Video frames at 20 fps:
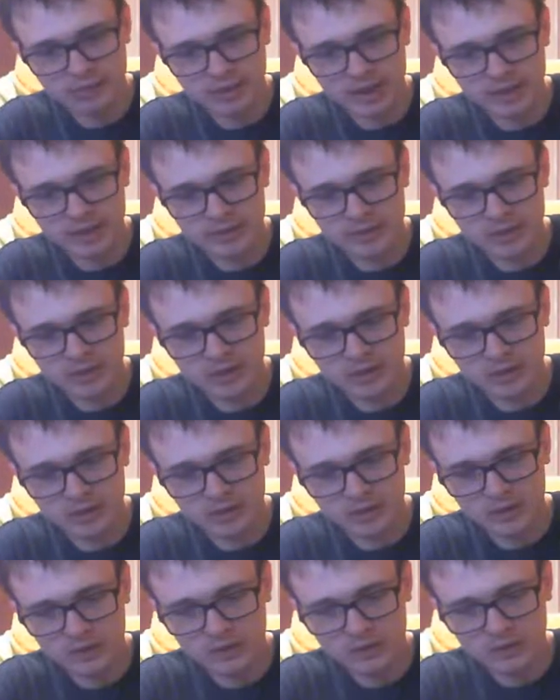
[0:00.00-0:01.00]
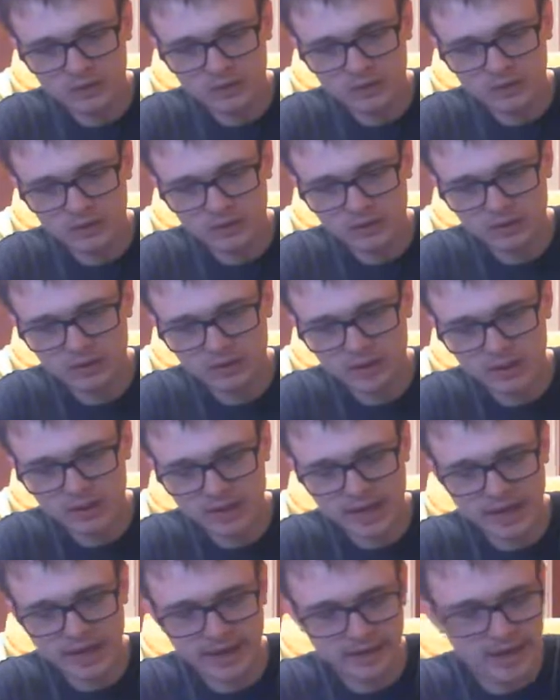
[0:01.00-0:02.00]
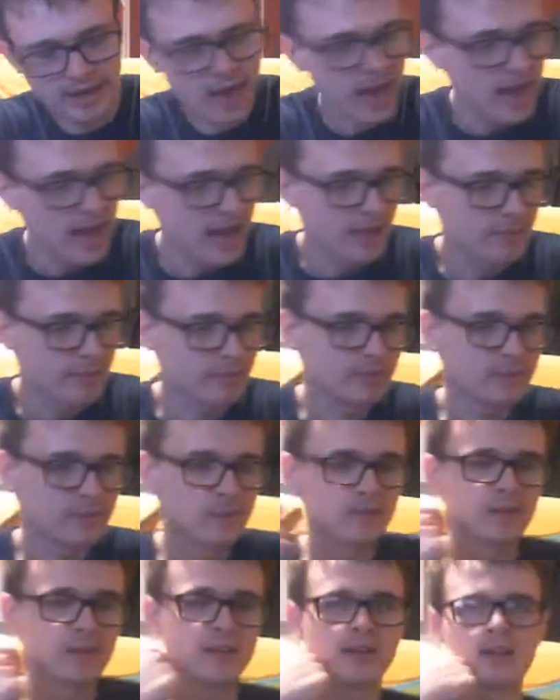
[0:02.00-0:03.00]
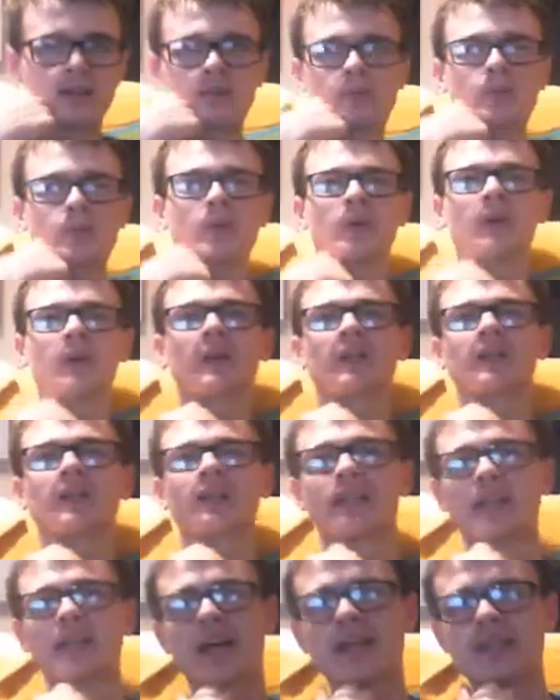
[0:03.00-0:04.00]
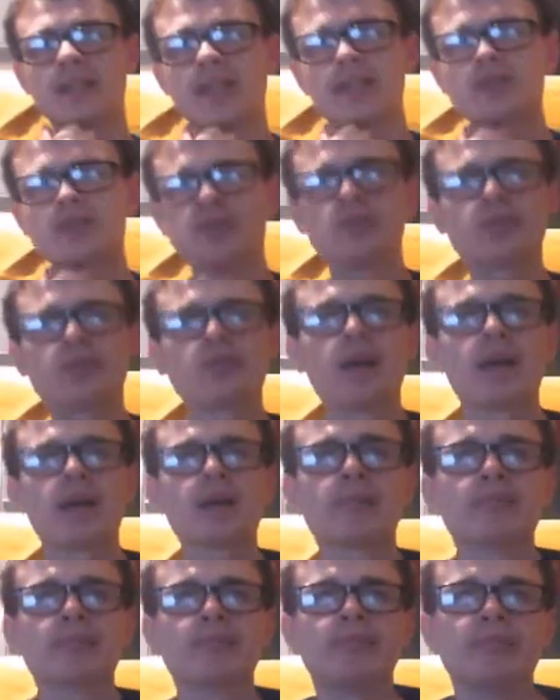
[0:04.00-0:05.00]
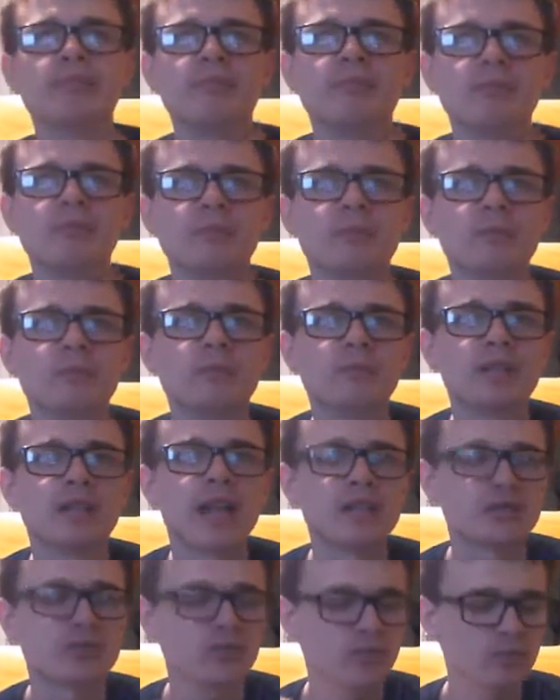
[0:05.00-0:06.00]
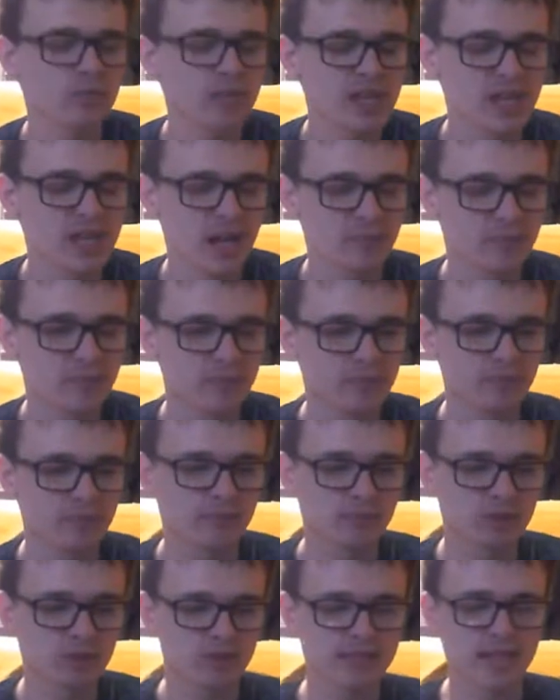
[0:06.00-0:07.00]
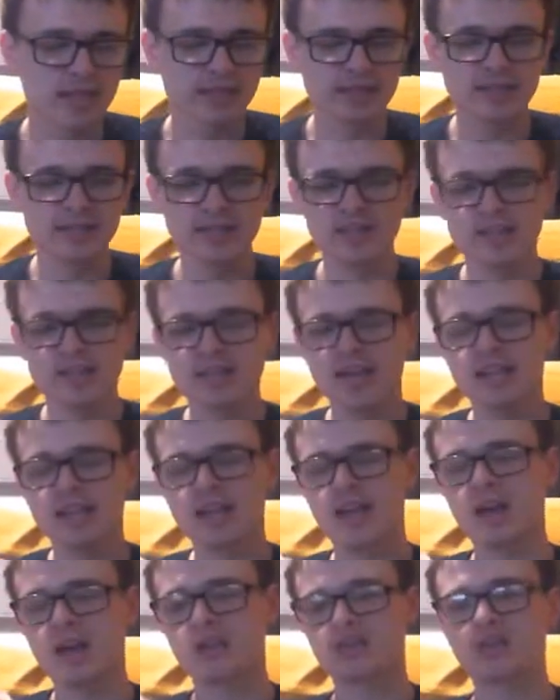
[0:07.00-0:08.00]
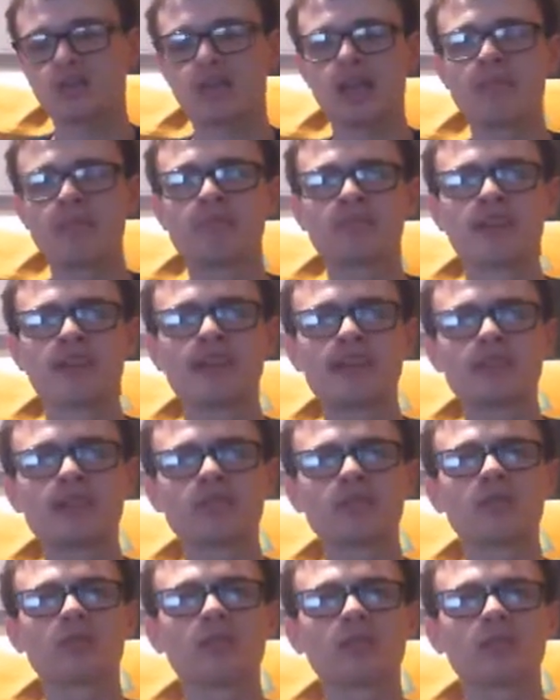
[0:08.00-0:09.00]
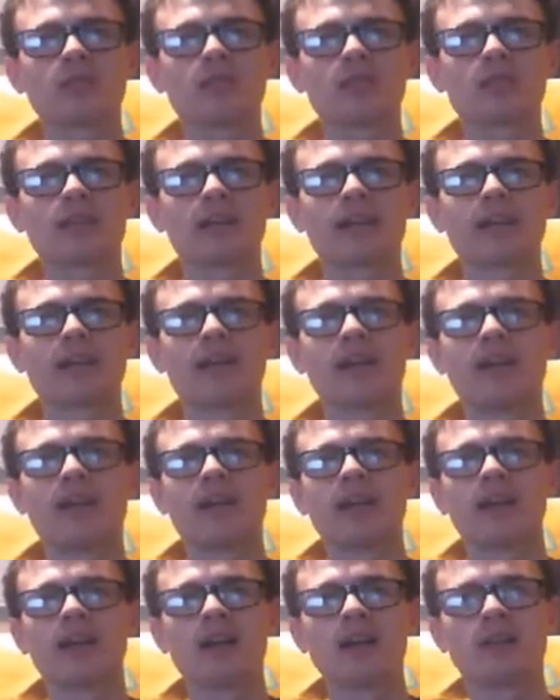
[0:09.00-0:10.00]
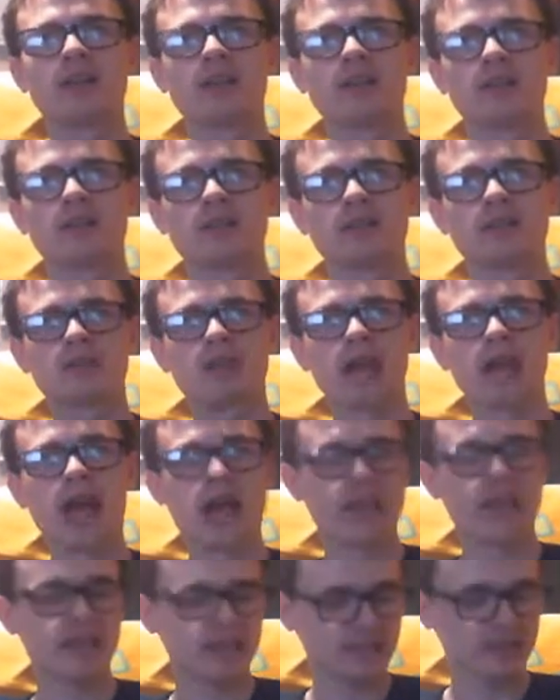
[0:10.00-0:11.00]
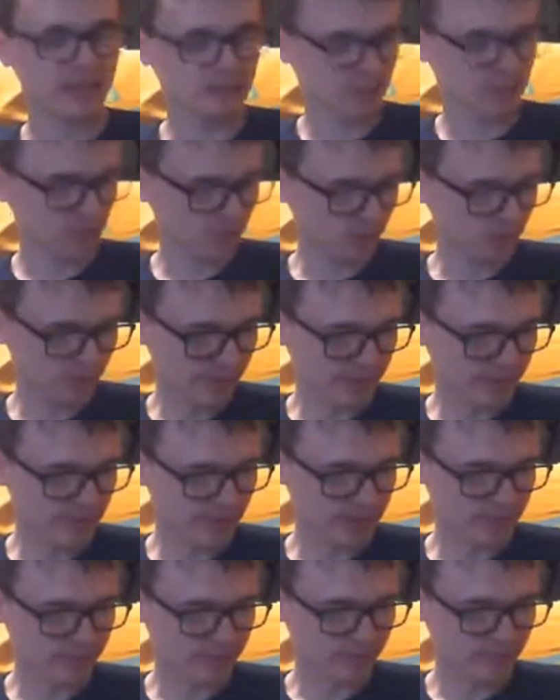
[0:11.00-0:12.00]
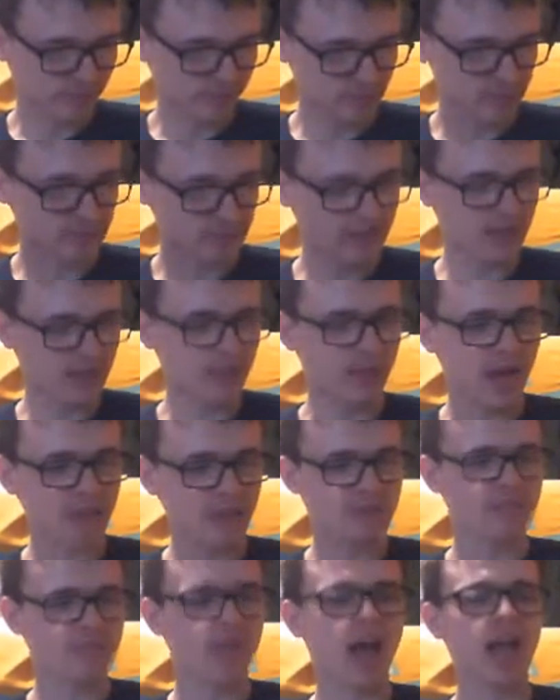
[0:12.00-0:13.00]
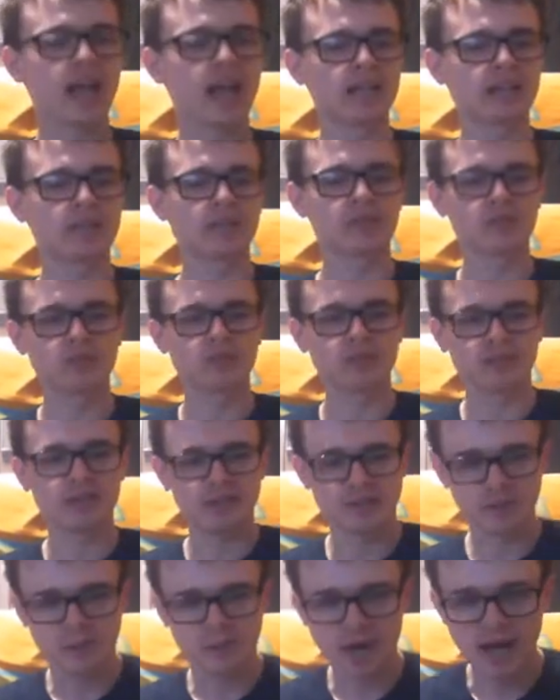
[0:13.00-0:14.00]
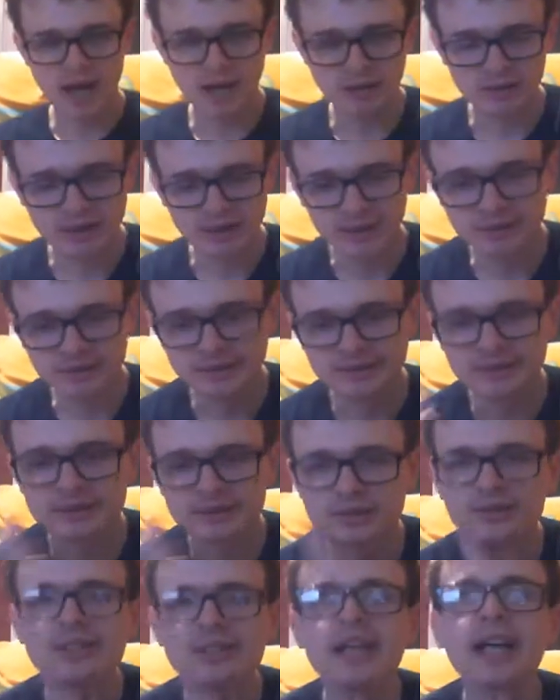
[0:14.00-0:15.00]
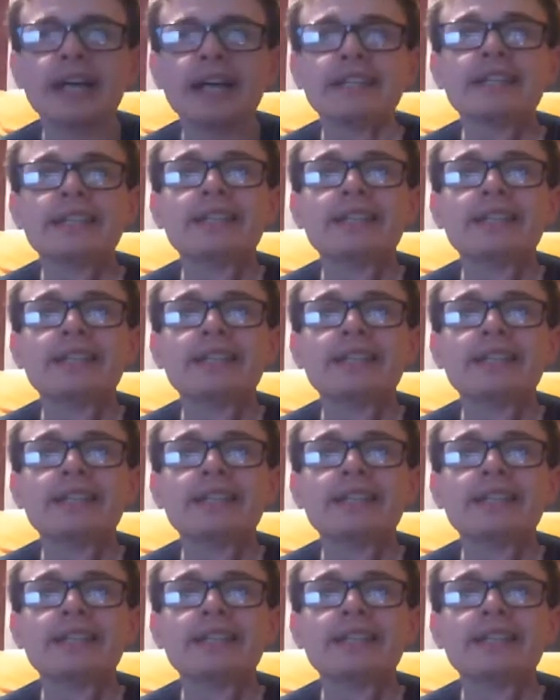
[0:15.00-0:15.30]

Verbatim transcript: any more. Yeah. Well, that's just my. That's just me, like, just like sit, sat down, just like brains, just like. This has just been like brewing in my mind for a little while, and it's just like.